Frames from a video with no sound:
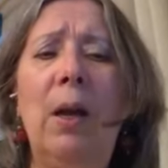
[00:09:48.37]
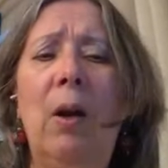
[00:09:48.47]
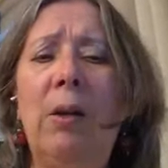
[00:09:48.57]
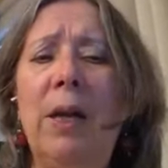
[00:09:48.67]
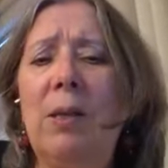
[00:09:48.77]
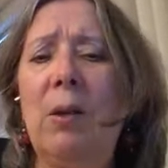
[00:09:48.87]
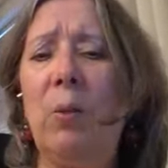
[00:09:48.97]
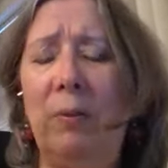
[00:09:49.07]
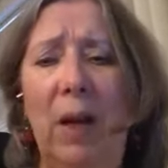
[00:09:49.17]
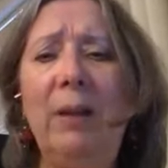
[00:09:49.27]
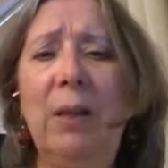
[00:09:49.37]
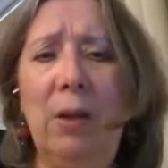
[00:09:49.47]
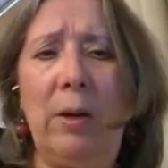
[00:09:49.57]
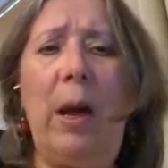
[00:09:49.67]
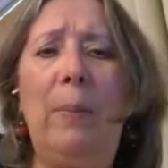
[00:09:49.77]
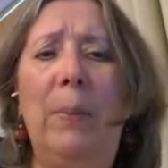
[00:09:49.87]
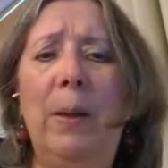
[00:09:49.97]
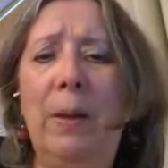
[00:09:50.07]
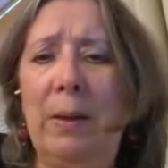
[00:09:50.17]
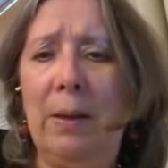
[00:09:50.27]
Okay, so we've got the
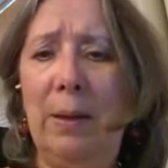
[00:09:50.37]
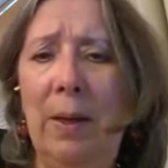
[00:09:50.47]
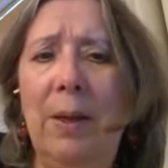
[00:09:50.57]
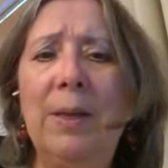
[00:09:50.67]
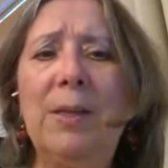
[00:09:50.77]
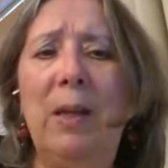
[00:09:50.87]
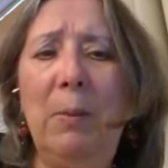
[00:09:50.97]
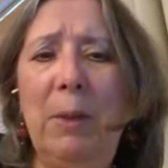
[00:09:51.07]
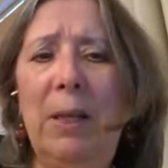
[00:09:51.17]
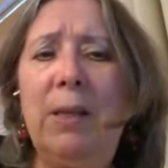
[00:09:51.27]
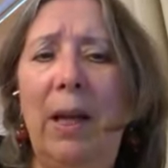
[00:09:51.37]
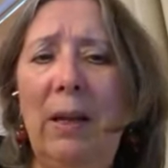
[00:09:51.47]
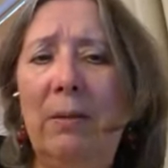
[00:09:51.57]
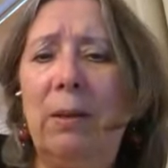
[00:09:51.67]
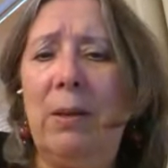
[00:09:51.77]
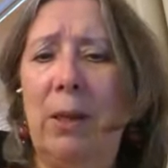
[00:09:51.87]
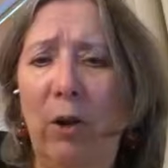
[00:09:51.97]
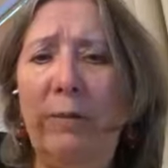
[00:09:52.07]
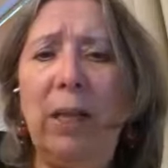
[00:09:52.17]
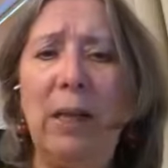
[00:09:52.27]
grappa, the cinnamon, the sandal, the
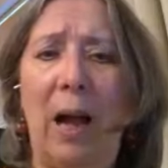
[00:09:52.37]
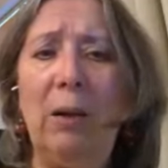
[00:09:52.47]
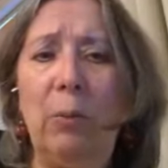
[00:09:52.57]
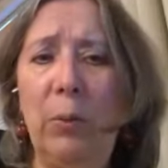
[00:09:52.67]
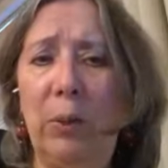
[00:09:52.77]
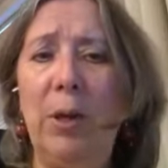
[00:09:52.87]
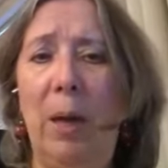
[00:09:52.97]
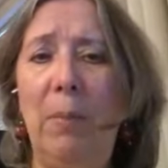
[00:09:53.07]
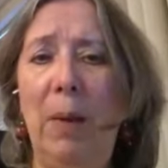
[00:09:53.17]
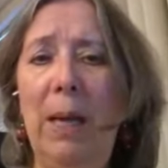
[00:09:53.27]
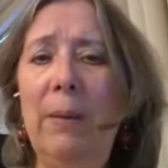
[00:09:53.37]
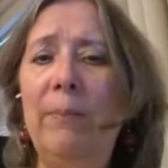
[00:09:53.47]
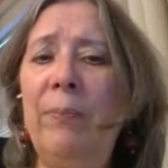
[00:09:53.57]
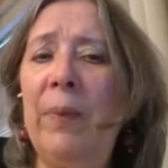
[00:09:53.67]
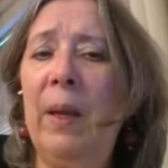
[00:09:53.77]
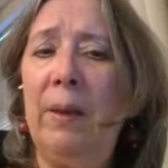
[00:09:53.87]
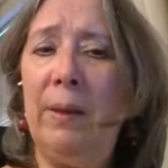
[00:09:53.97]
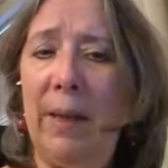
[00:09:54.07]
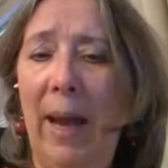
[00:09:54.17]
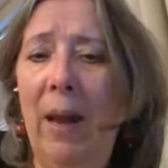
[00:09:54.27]
clove, the galangal root, the nutmeg.
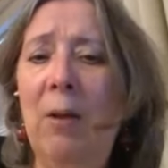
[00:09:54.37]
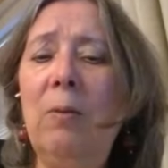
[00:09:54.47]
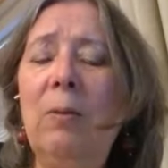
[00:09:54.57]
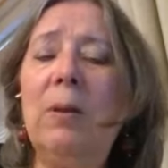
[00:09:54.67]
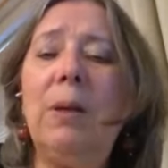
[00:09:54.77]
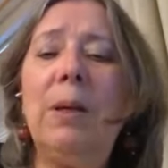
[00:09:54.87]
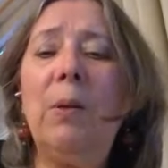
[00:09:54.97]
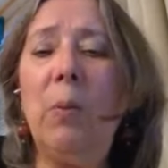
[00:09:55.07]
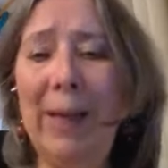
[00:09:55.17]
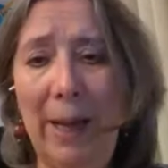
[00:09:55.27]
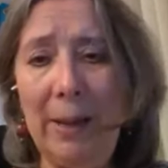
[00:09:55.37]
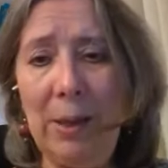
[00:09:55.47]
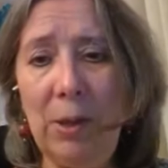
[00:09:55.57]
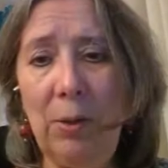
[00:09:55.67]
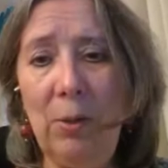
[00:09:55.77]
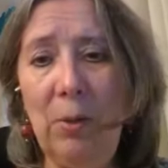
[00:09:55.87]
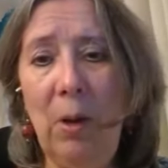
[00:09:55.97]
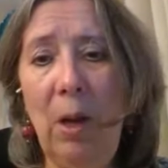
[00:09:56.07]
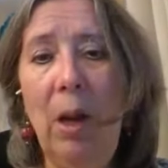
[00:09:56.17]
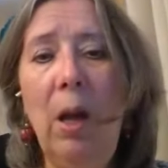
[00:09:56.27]
Now we get to
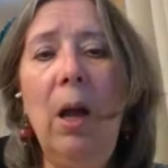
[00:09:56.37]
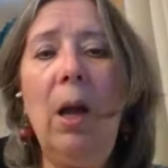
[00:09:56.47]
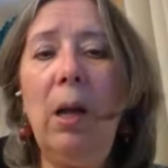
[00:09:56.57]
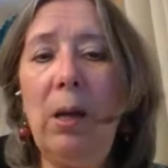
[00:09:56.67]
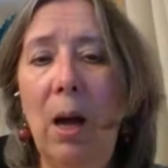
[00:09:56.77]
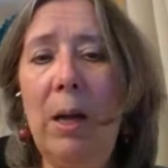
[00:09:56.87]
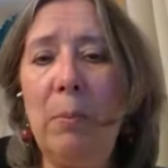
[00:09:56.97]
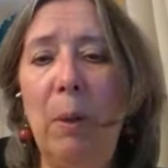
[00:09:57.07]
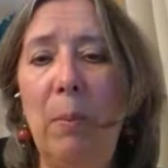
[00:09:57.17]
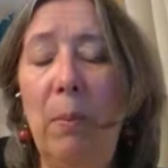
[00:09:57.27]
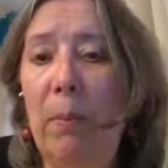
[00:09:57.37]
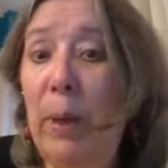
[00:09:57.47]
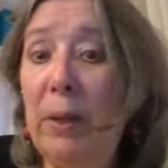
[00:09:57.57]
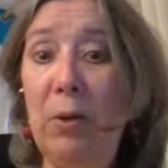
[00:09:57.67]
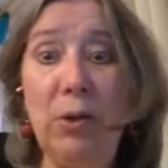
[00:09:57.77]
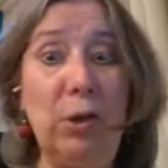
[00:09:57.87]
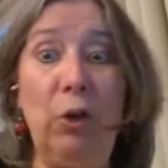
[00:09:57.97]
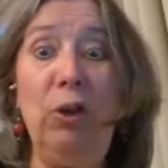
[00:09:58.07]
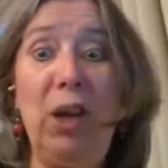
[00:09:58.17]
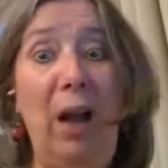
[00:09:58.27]
cardamom. But there's
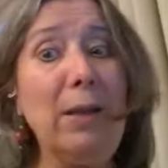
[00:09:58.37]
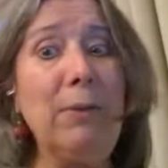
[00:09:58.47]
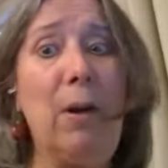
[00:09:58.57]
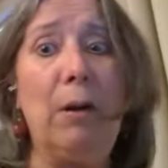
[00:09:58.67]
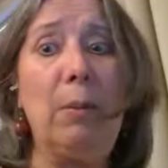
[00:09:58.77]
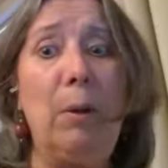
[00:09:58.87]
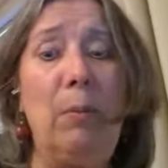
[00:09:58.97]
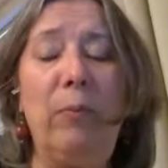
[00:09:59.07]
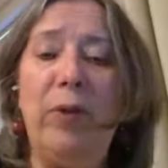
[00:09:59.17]
two kinds of cardamom.